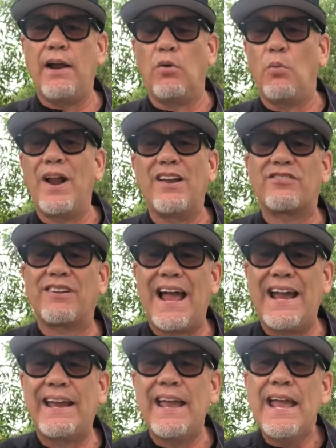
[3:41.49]
or what it's
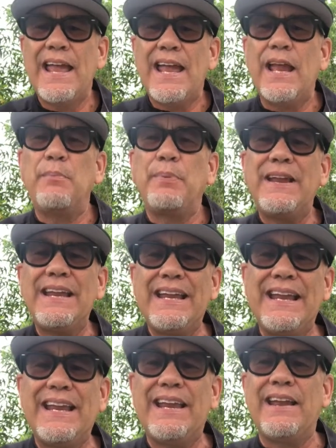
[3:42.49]
like in
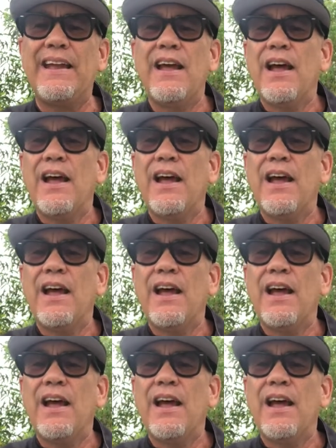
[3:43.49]
PE,